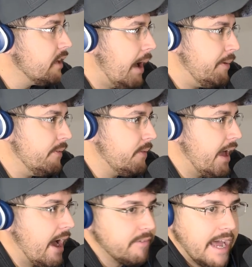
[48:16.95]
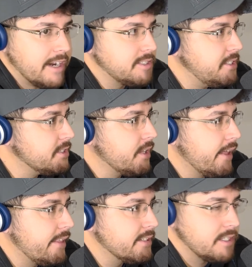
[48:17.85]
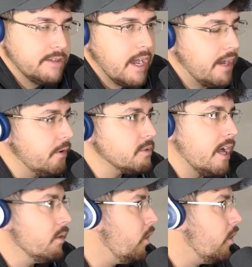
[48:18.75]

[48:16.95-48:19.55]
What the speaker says: I mean, they haven't had a season like this in God knows how long.